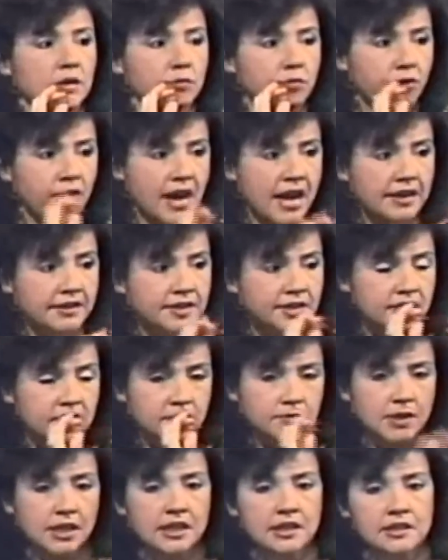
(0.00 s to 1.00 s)
and
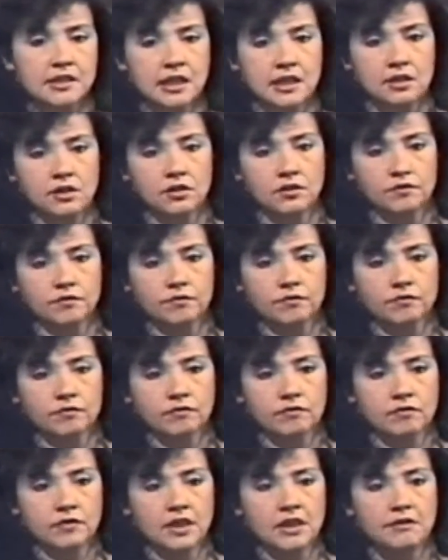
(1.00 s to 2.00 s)
practiced meditator,
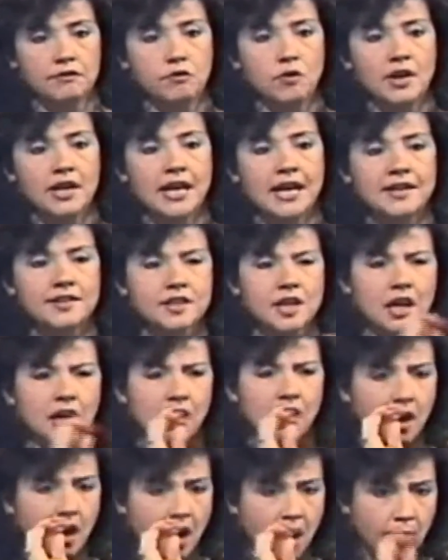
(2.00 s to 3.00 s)
if one has
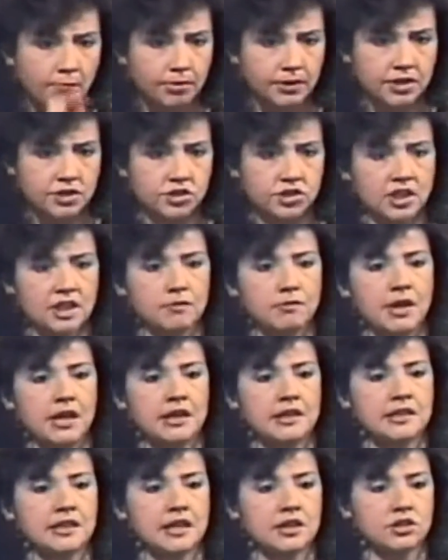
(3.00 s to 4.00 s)
accomplished in
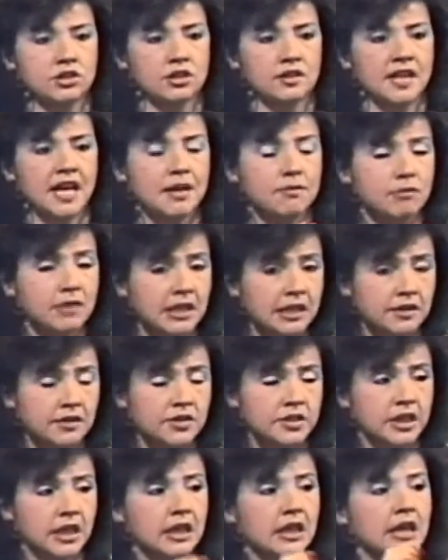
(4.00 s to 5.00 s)
meditation, that
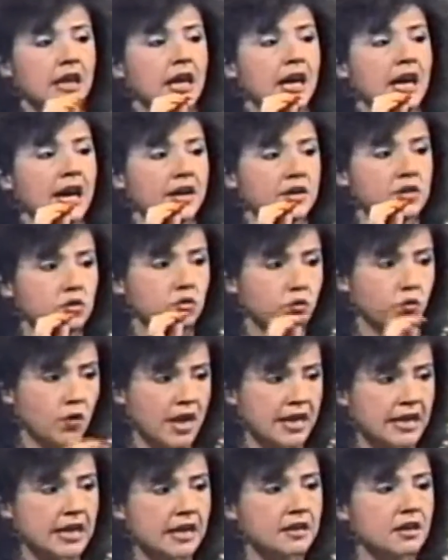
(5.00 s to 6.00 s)
means has
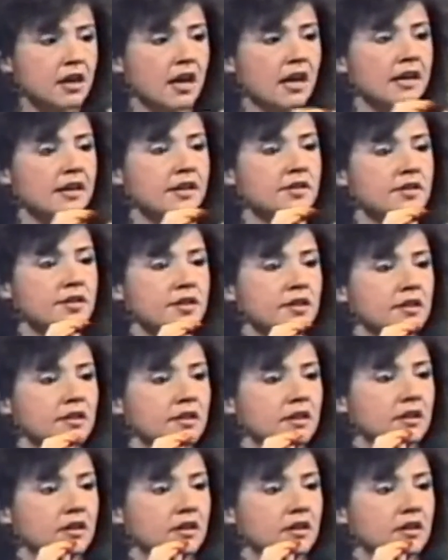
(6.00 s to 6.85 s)
recognized,